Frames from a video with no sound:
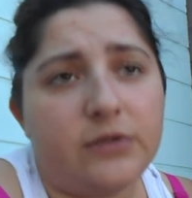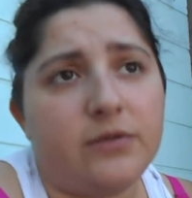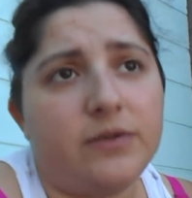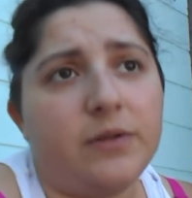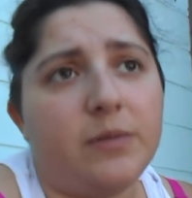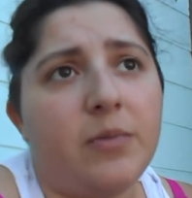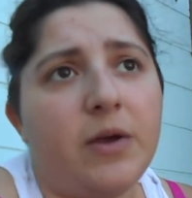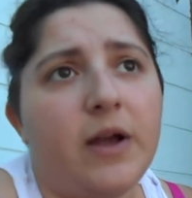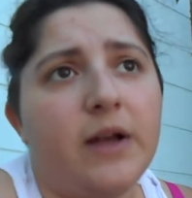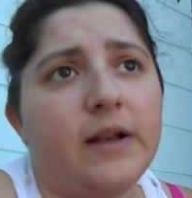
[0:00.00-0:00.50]

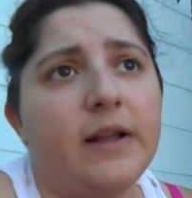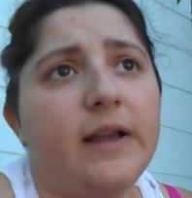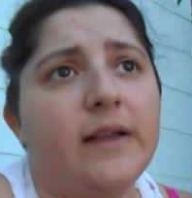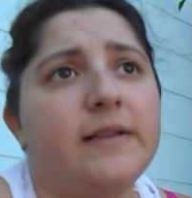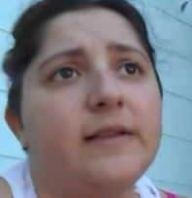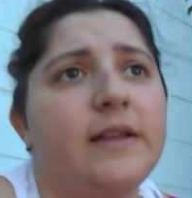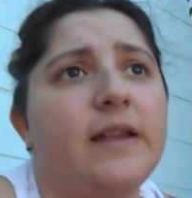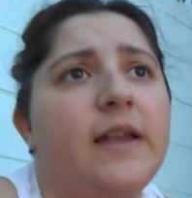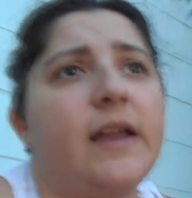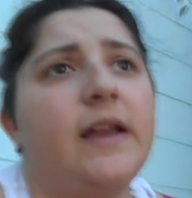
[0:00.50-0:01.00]
doing the
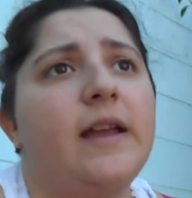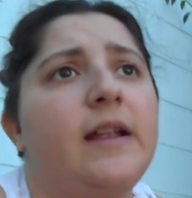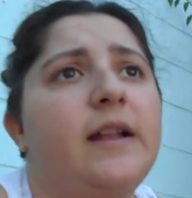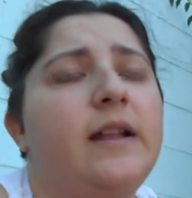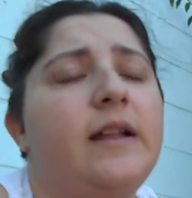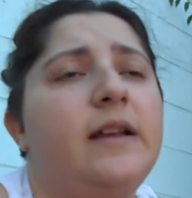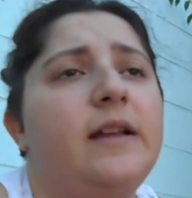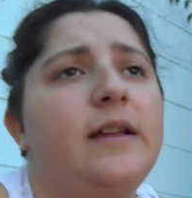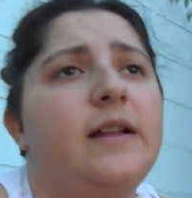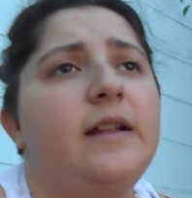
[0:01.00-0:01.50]
podcast
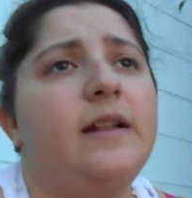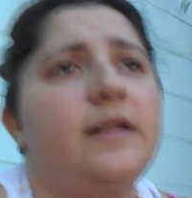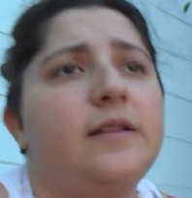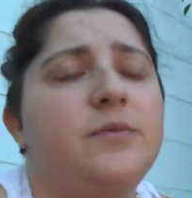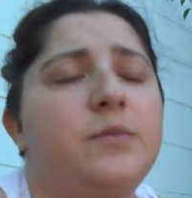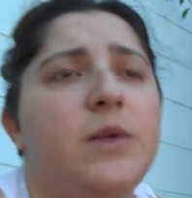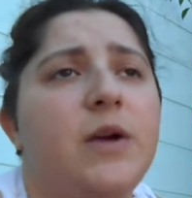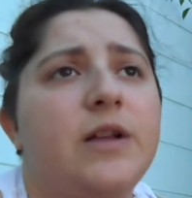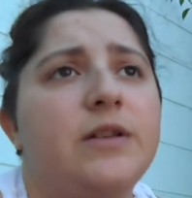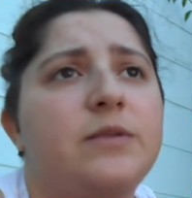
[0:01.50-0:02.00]
again. It
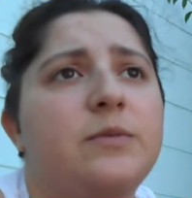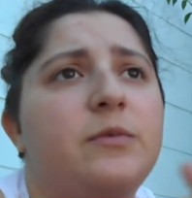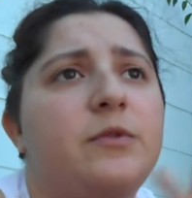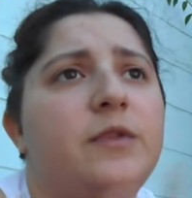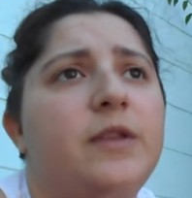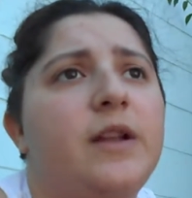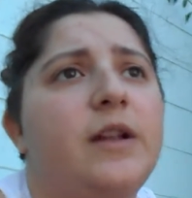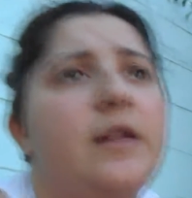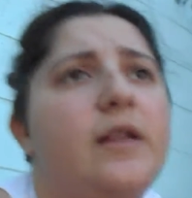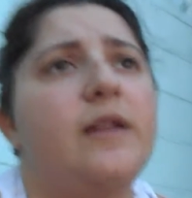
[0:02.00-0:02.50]
is
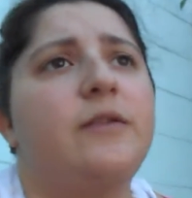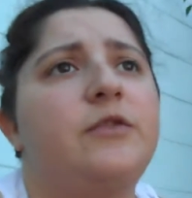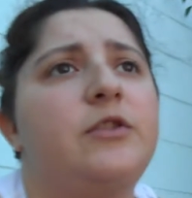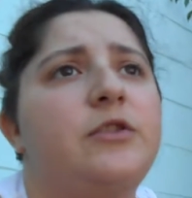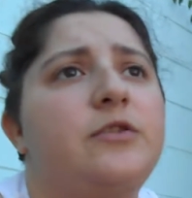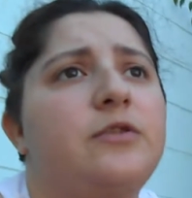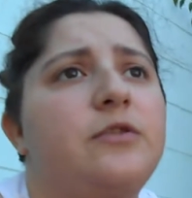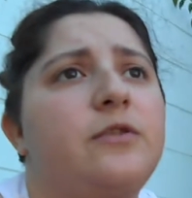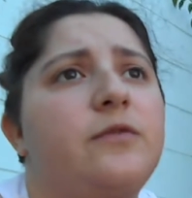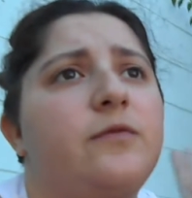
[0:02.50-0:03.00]
possible that I'll have
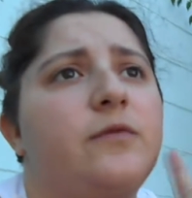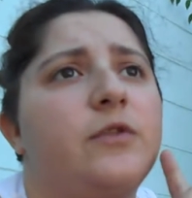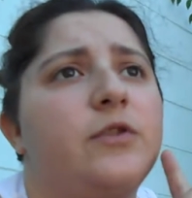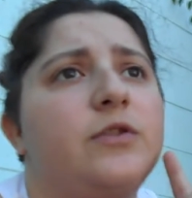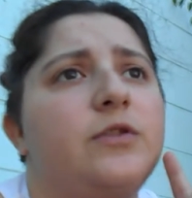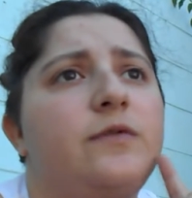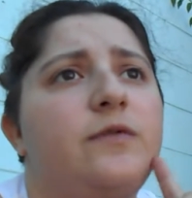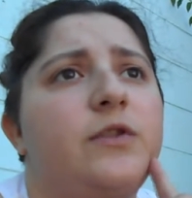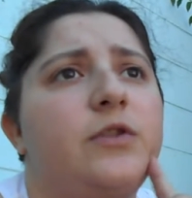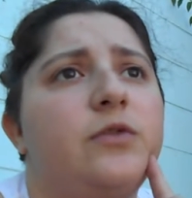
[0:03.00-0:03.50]
to do the
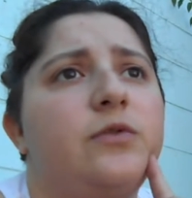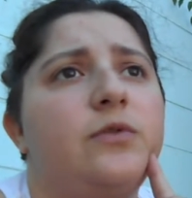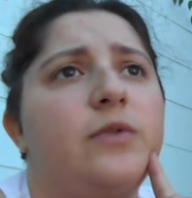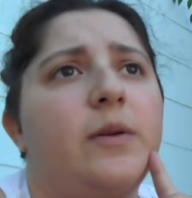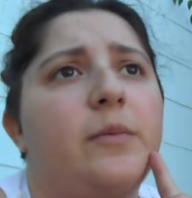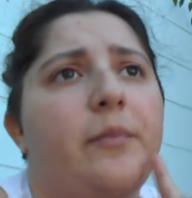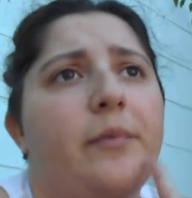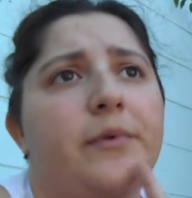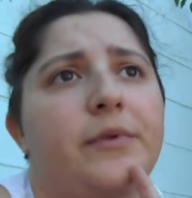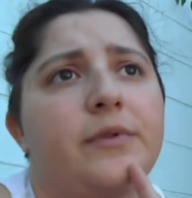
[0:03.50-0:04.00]
first few
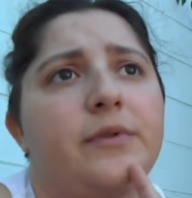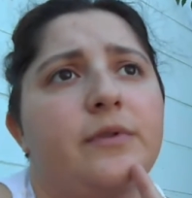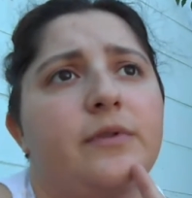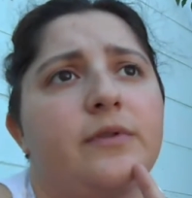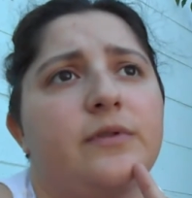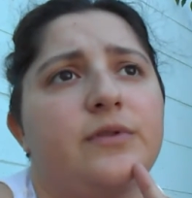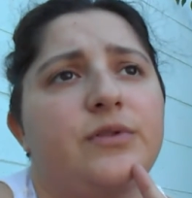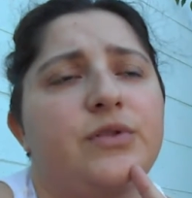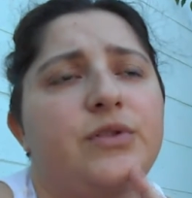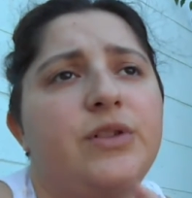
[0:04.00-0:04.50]

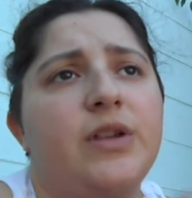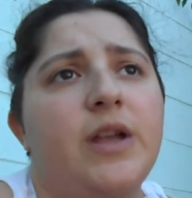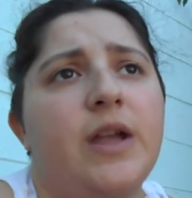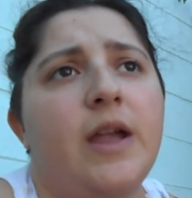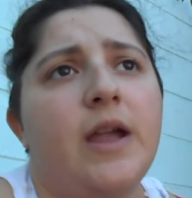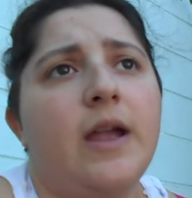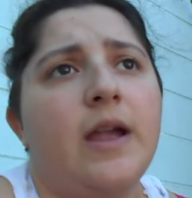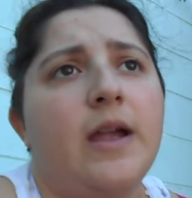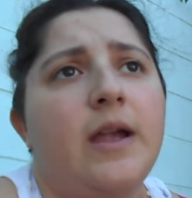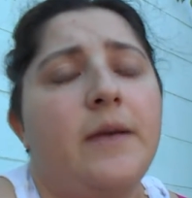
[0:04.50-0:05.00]
episodes
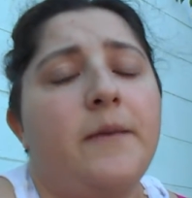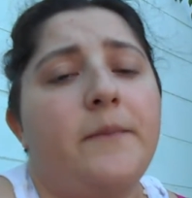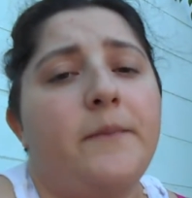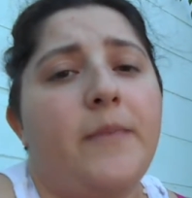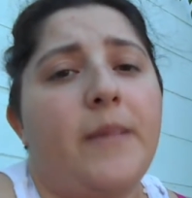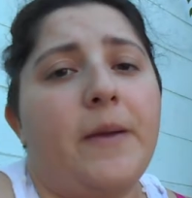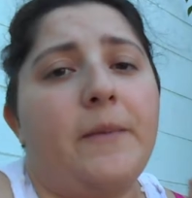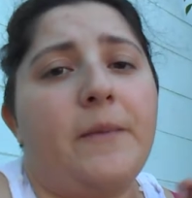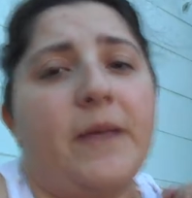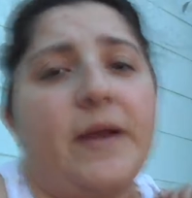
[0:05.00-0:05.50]

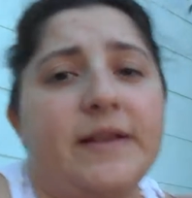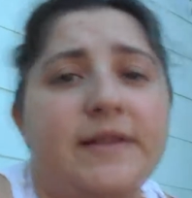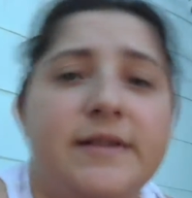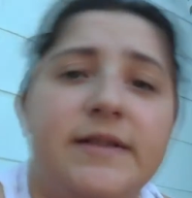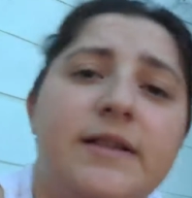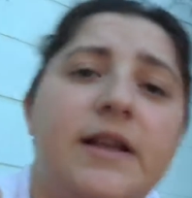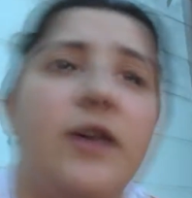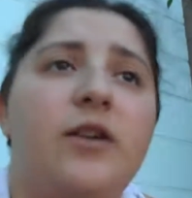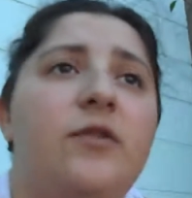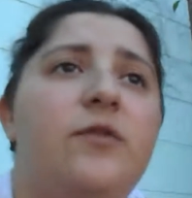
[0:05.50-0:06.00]
by
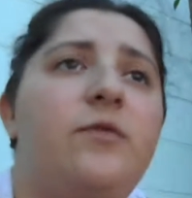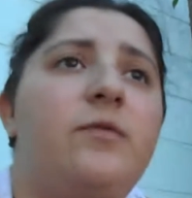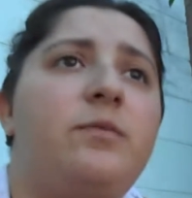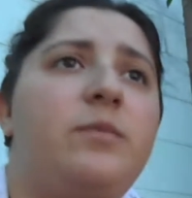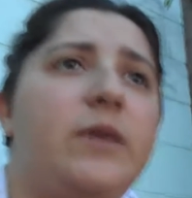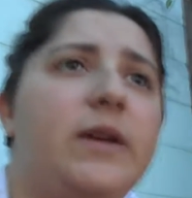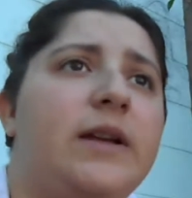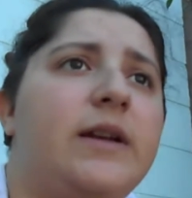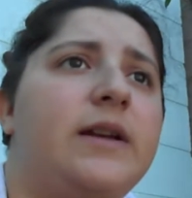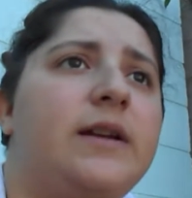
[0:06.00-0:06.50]
myself,
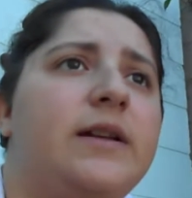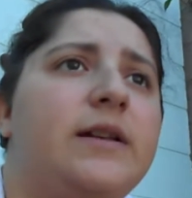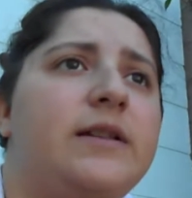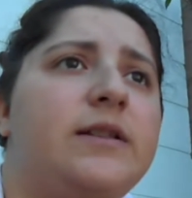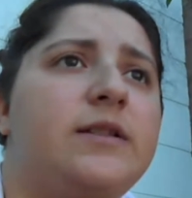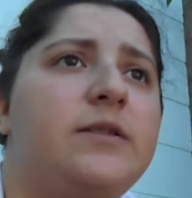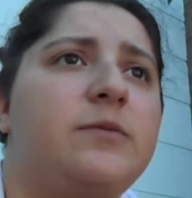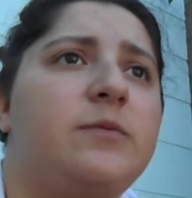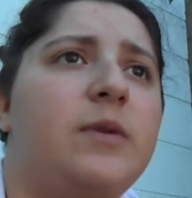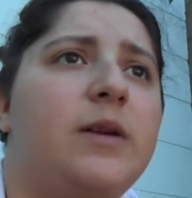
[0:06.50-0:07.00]

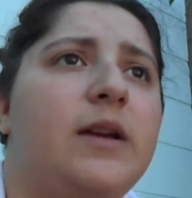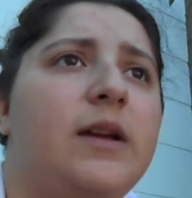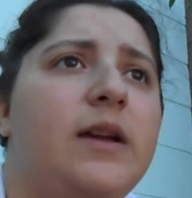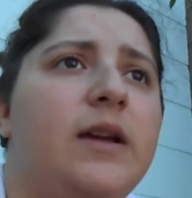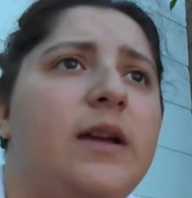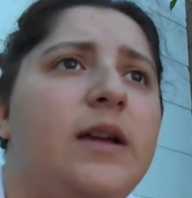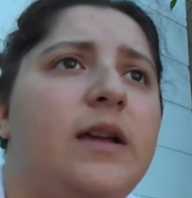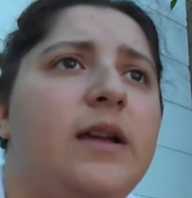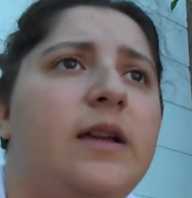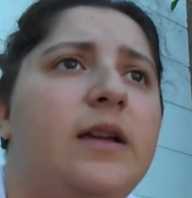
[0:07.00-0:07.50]
because
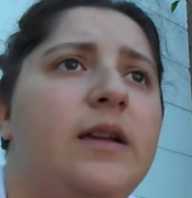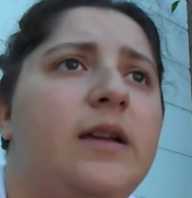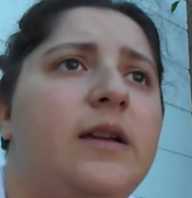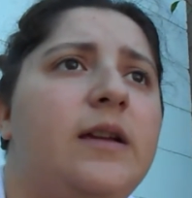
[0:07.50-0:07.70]
my...